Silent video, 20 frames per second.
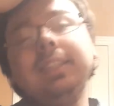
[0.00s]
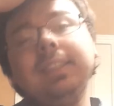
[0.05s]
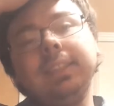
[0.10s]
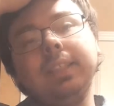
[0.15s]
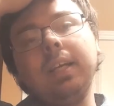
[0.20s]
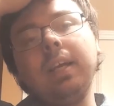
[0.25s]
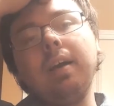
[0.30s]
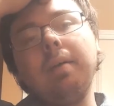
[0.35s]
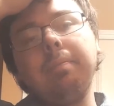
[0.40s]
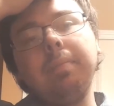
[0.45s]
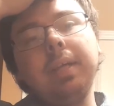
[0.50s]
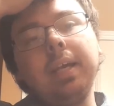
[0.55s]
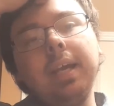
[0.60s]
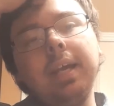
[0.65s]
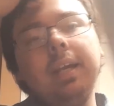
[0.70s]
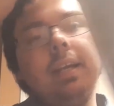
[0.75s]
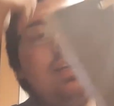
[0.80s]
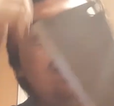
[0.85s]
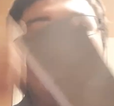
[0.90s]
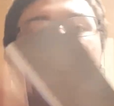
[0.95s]
is an
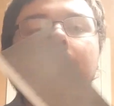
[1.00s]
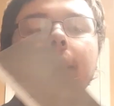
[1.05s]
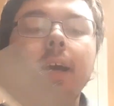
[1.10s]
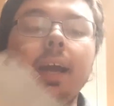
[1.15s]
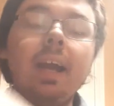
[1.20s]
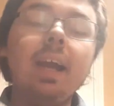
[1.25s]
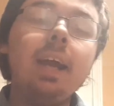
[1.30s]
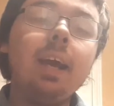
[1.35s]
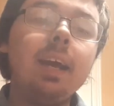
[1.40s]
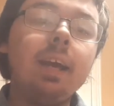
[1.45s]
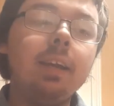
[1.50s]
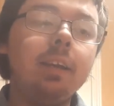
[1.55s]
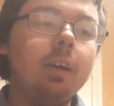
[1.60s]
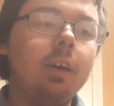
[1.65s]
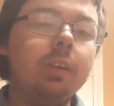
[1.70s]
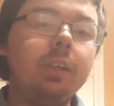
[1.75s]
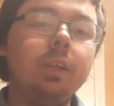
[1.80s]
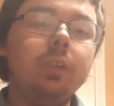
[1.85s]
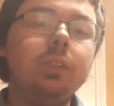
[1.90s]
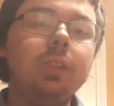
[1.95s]
update and
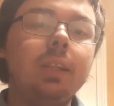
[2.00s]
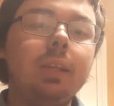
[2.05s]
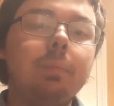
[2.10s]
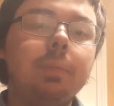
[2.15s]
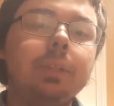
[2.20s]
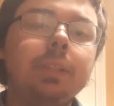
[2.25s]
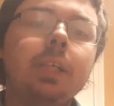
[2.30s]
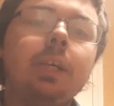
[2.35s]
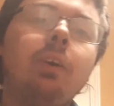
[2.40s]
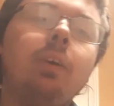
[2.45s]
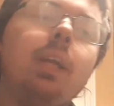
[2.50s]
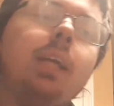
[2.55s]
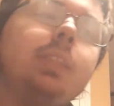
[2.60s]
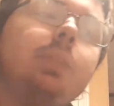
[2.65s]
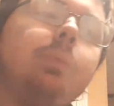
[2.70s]
using the material as